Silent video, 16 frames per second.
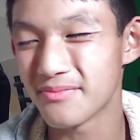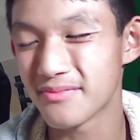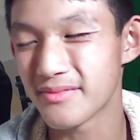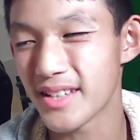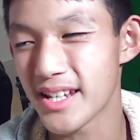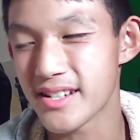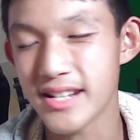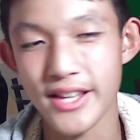
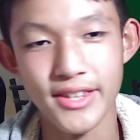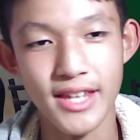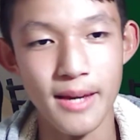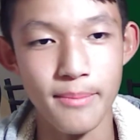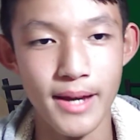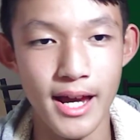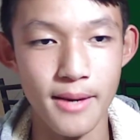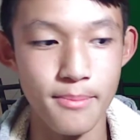it's not that
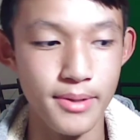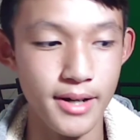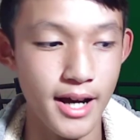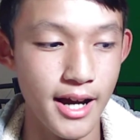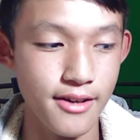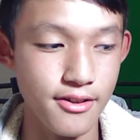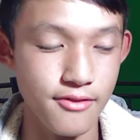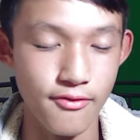bad, but I
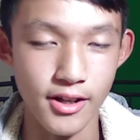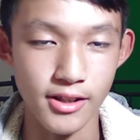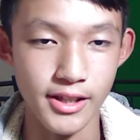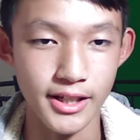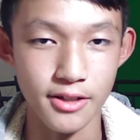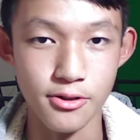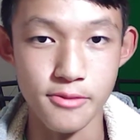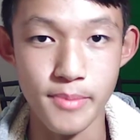just felt like it
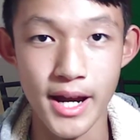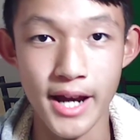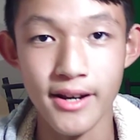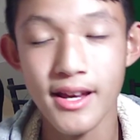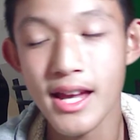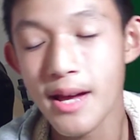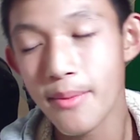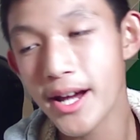was bad.
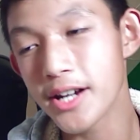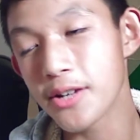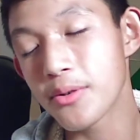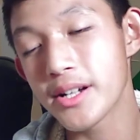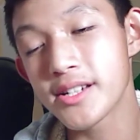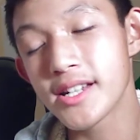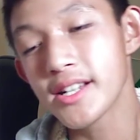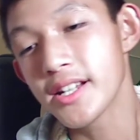But anyways,
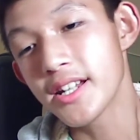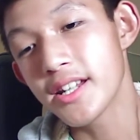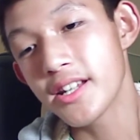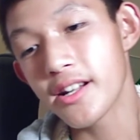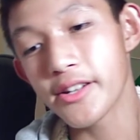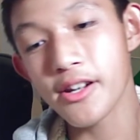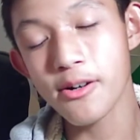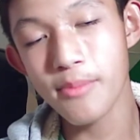
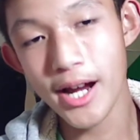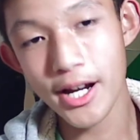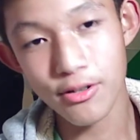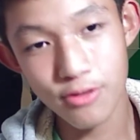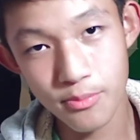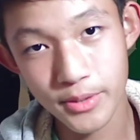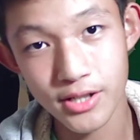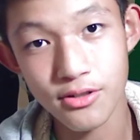my group
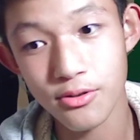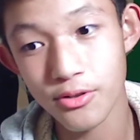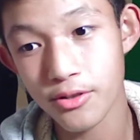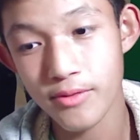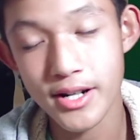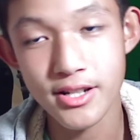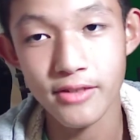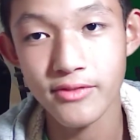can do the
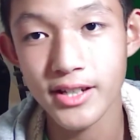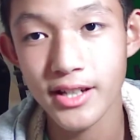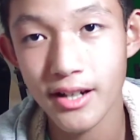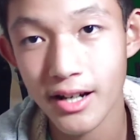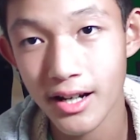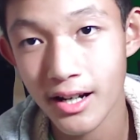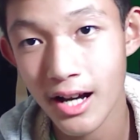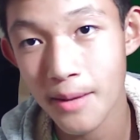rest of it.
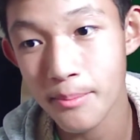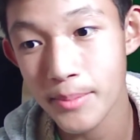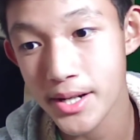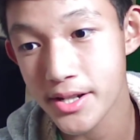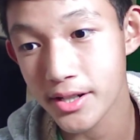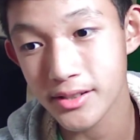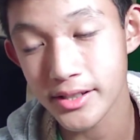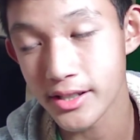I'm
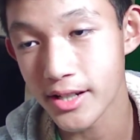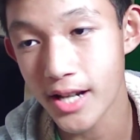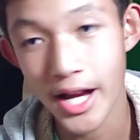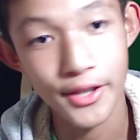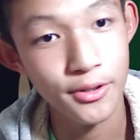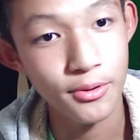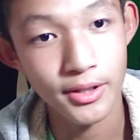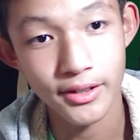basically not
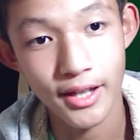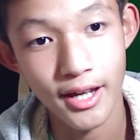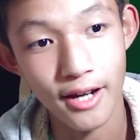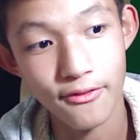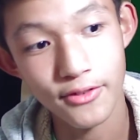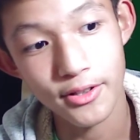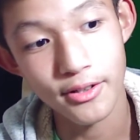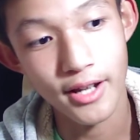doing that for
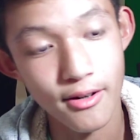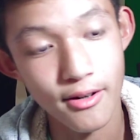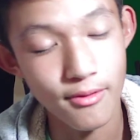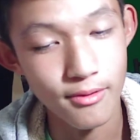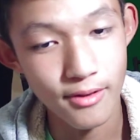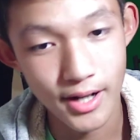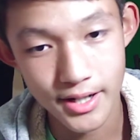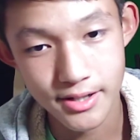the
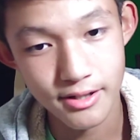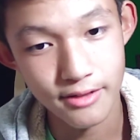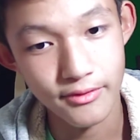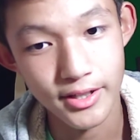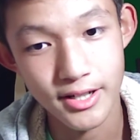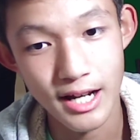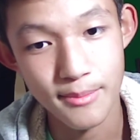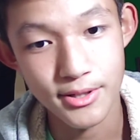rest of the
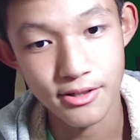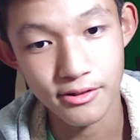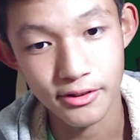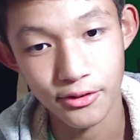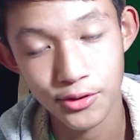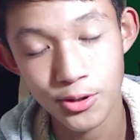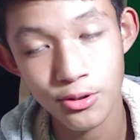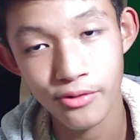time until it's
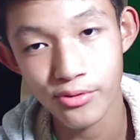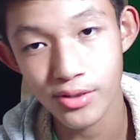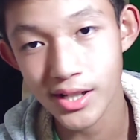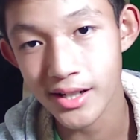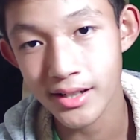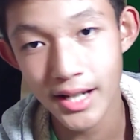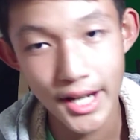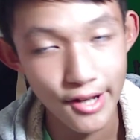due. If we get an
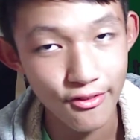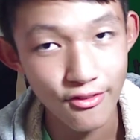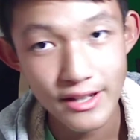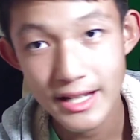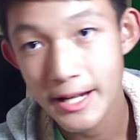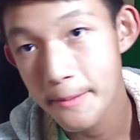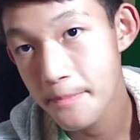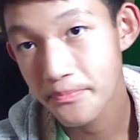F,
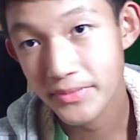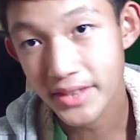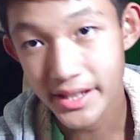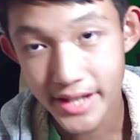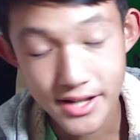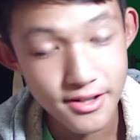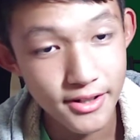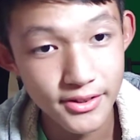
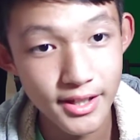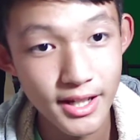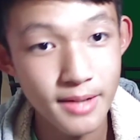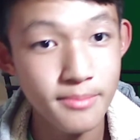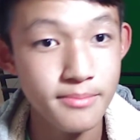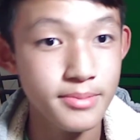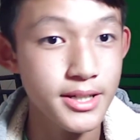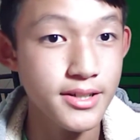that's on them
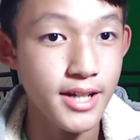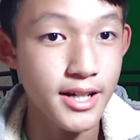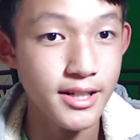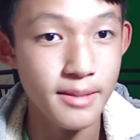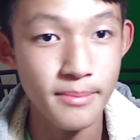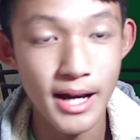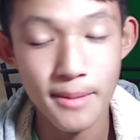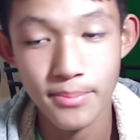because I did
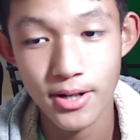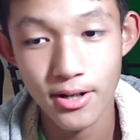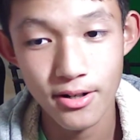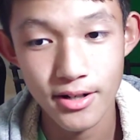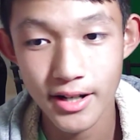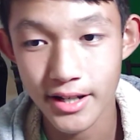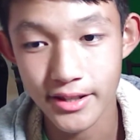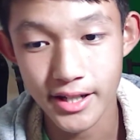my part
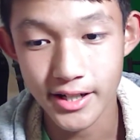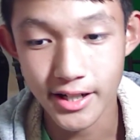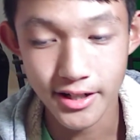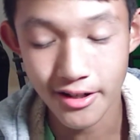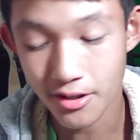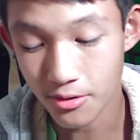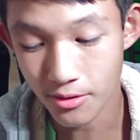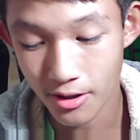and they need to
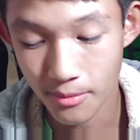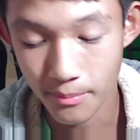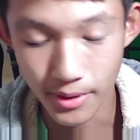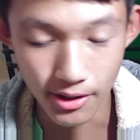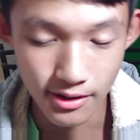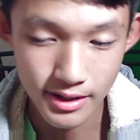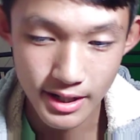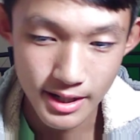do their part.
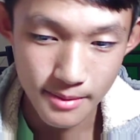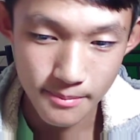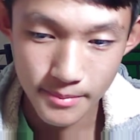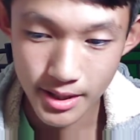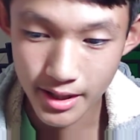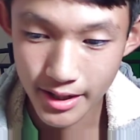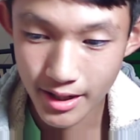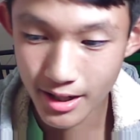But
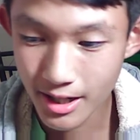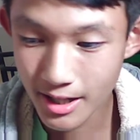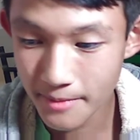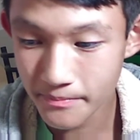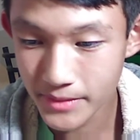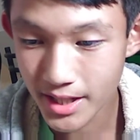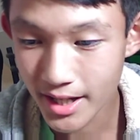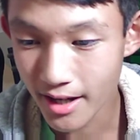
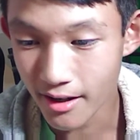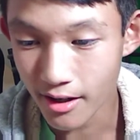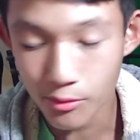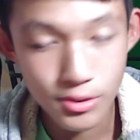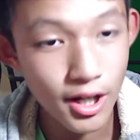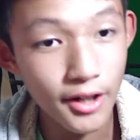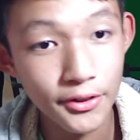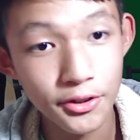yeah, we
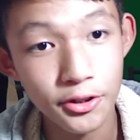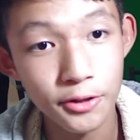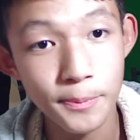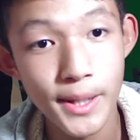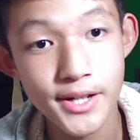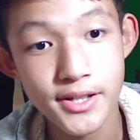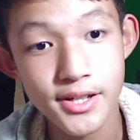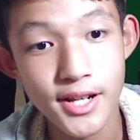also spent
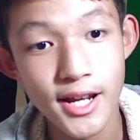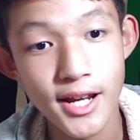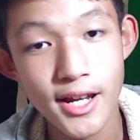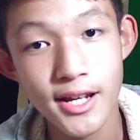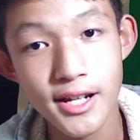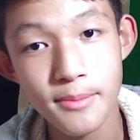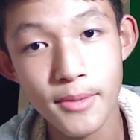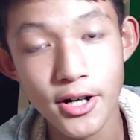today
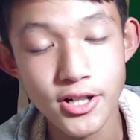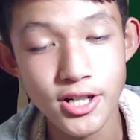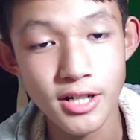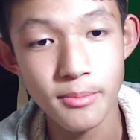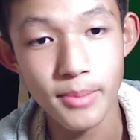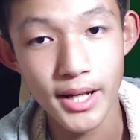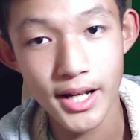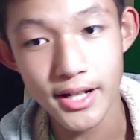in marching
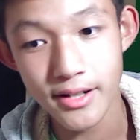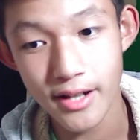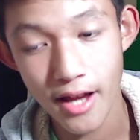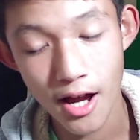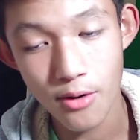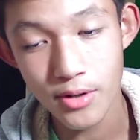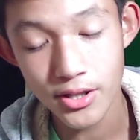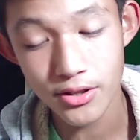band
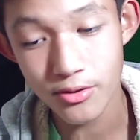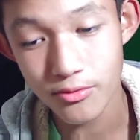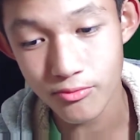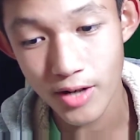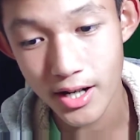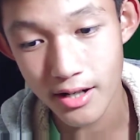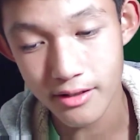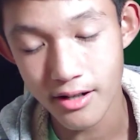out in the rain.
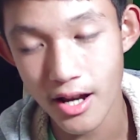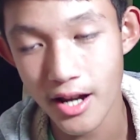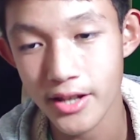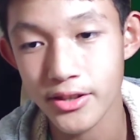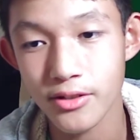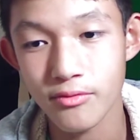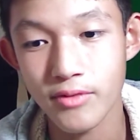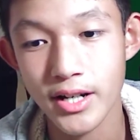Not in the
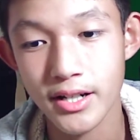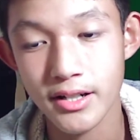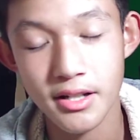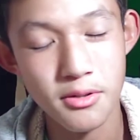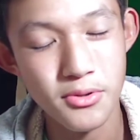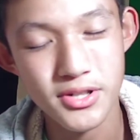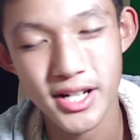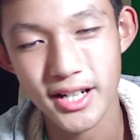rain. It
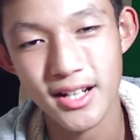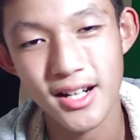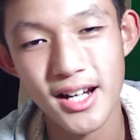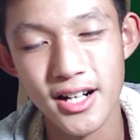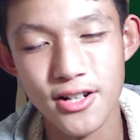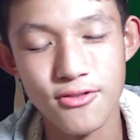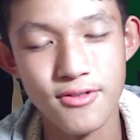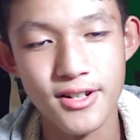was like kind of
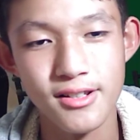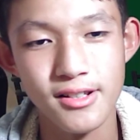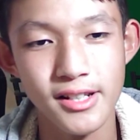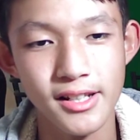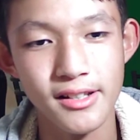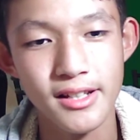drizzling.